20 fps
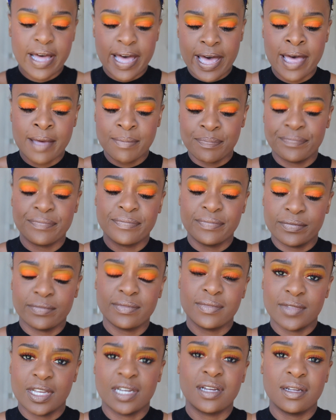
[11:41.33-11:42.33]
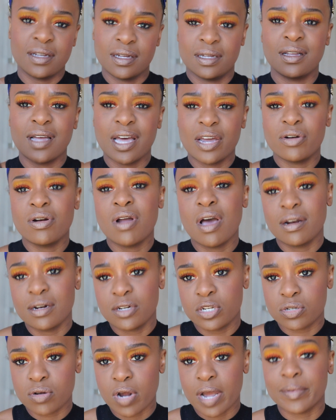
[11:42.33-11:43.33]
I don't know how
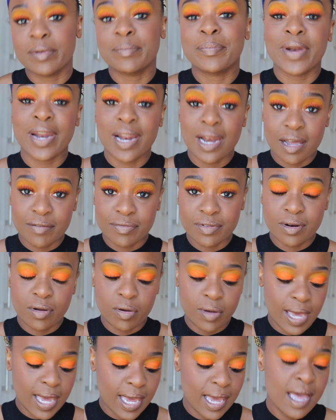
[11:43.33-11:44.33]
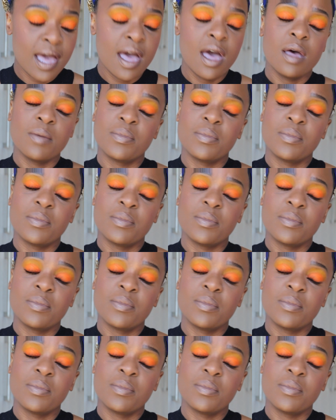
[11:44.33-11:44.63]
to describe it, but I love it, okay?